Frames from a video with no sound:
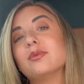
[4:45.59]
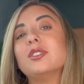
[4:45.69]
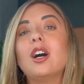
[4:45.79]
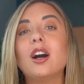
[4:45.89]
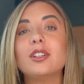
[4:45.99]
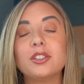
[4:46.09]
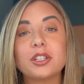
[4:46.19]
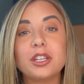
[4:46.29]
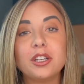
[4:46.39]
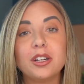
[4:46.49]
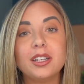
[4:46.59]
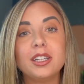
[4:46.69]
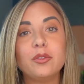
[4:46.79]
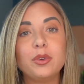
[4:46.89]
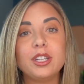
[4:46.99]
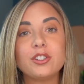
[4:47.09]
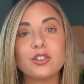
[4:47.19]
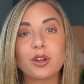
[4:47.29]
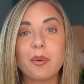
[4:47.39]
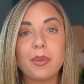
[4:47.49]
not looking good. We need
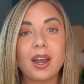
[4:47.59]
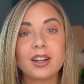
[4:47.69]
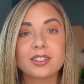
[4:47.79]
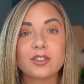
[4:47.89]
you to come back.